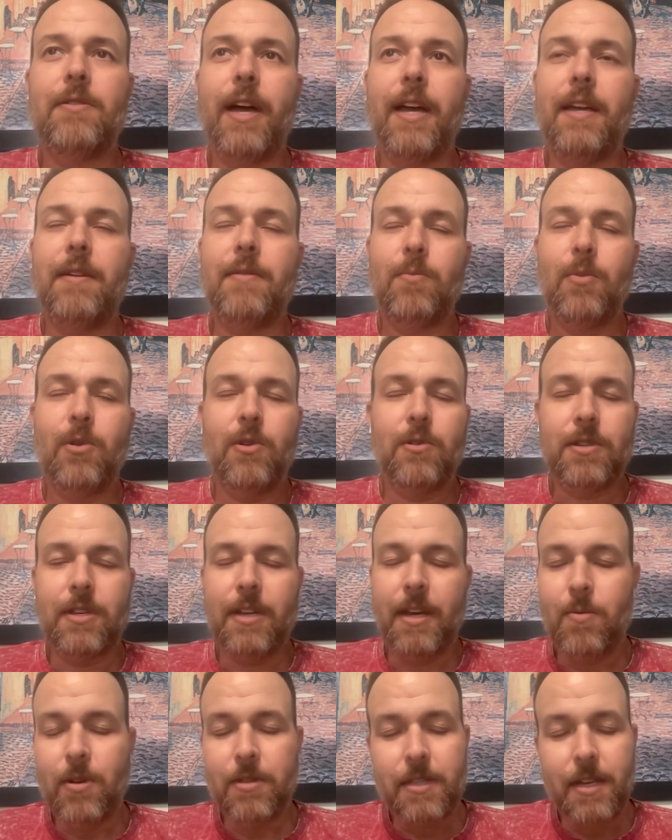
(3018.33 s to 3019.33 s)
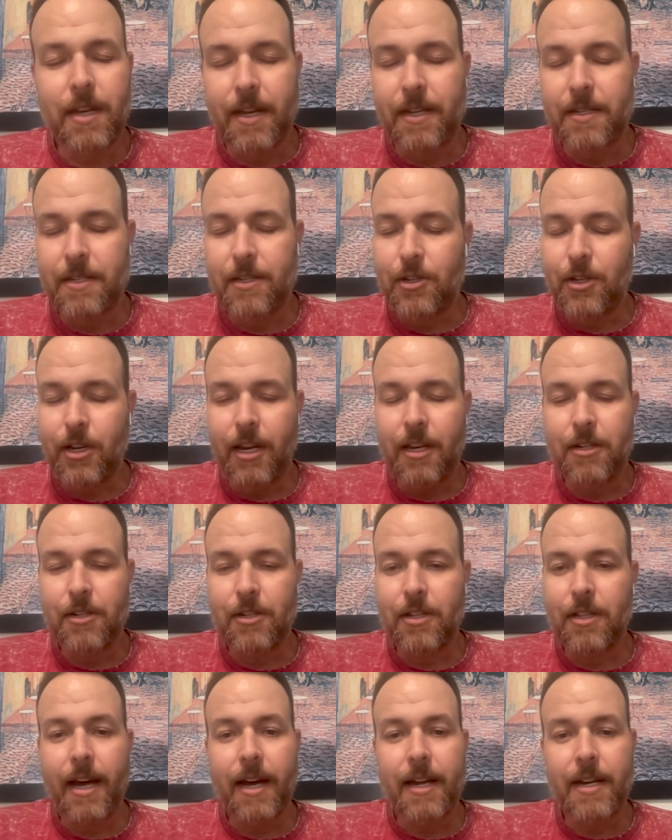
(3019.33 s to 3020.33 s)
I will say one thing that's changed
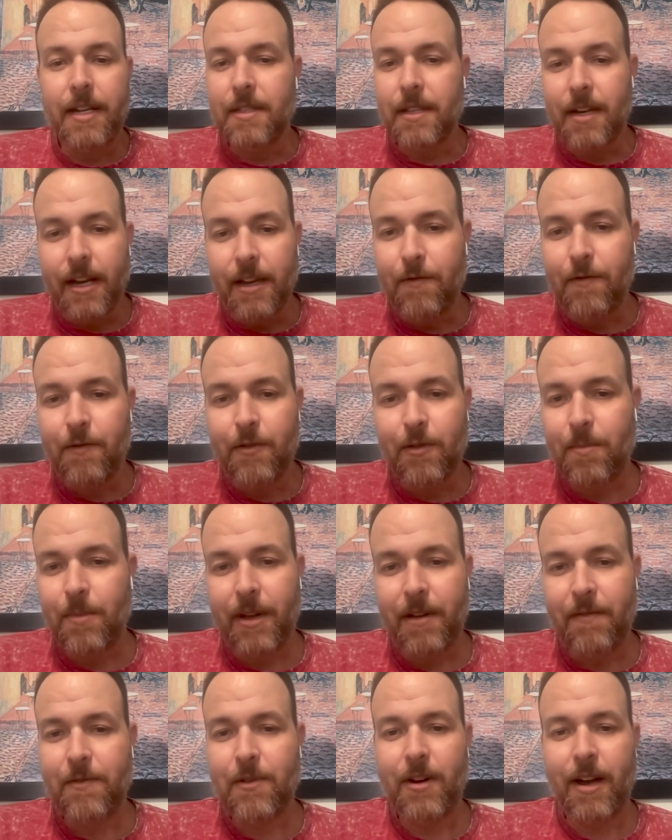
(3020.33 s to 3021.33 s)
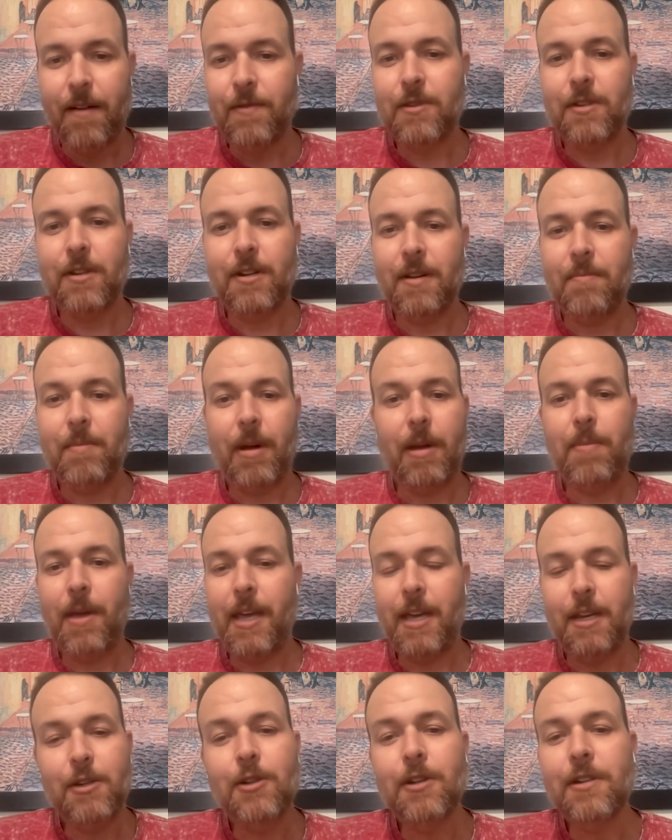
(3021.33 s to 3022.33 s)
a lot in life from after having surgery. My
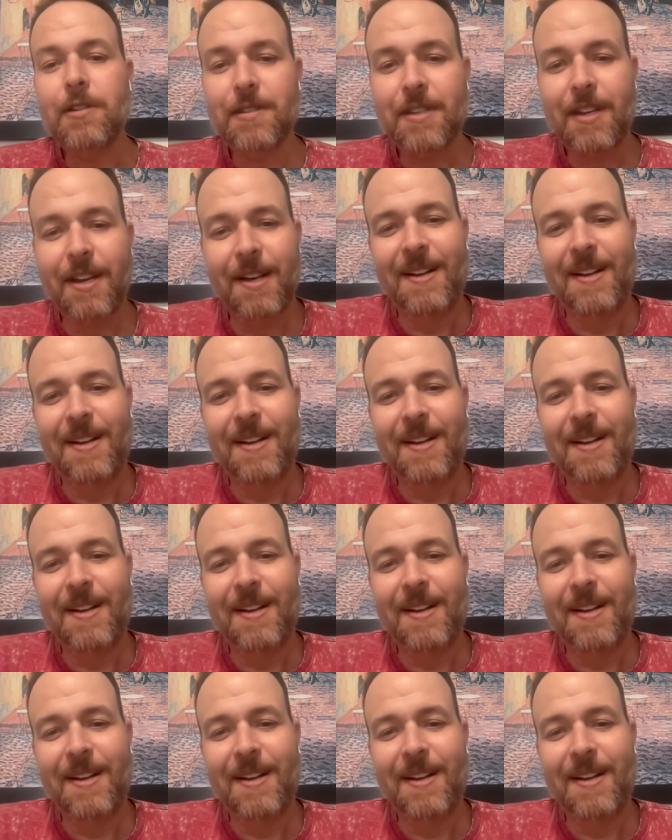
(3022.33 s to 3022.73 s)
patience